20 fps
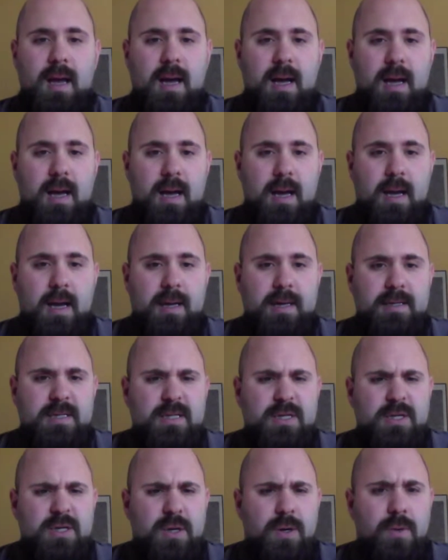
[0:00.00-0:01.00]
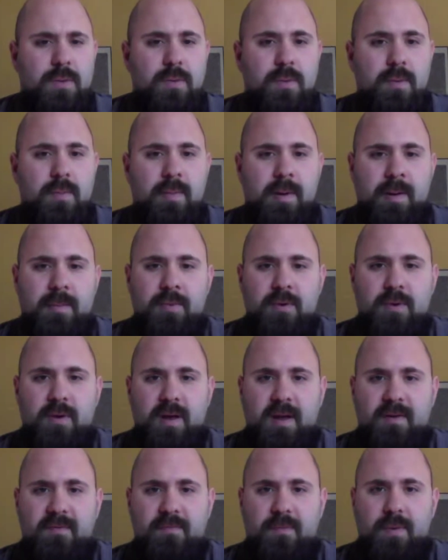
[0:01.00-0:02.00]
I don't remember
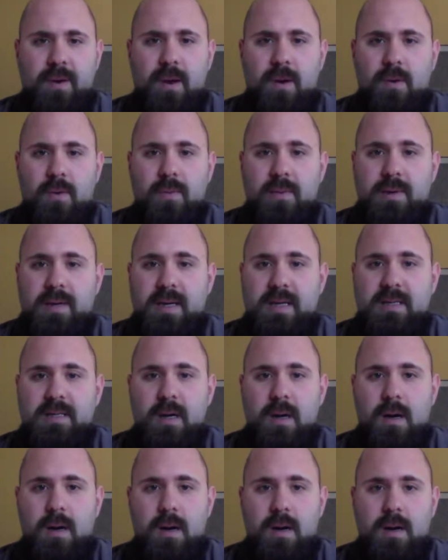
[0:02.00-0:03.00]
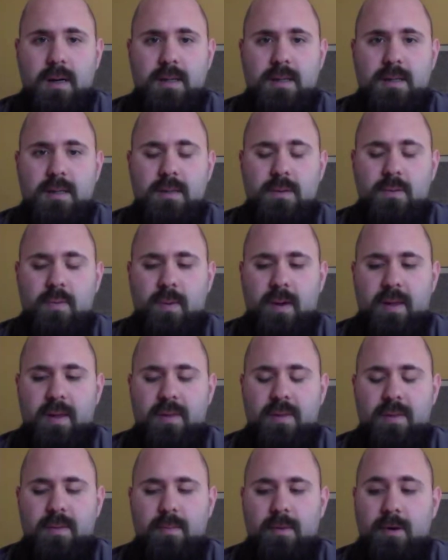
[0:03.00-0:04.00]
if we already talked with
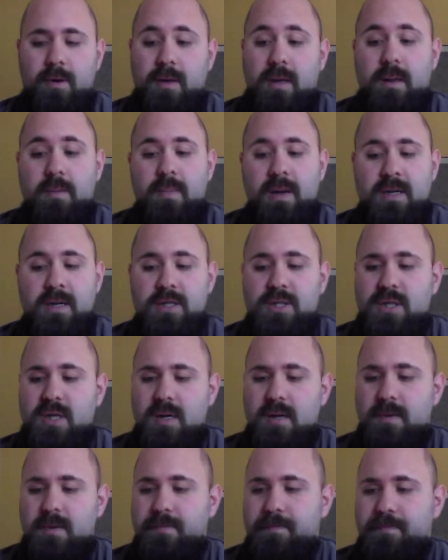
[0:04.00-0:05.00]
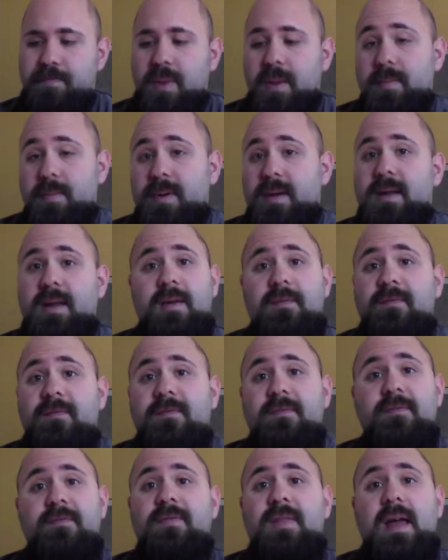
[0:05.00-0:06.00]
Margie Mencher, but if
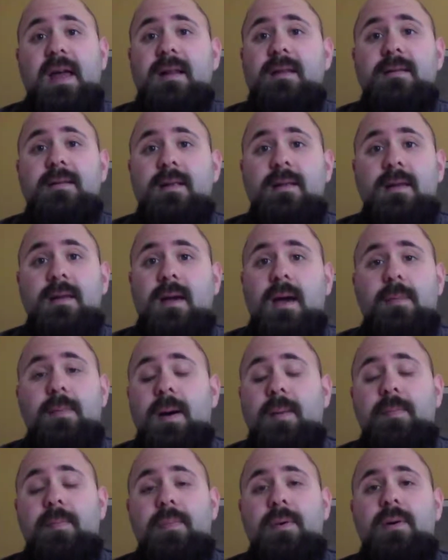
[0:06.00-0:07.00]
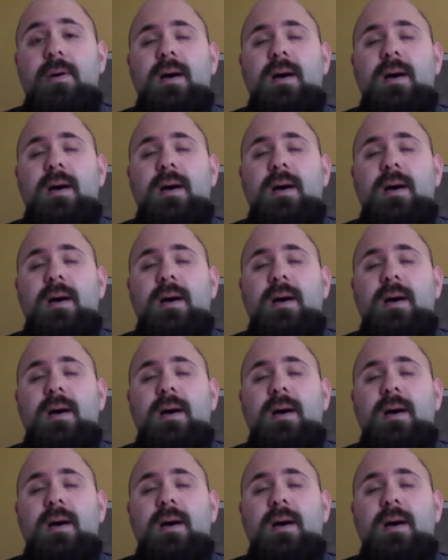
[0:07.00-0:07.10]
that didn't come up,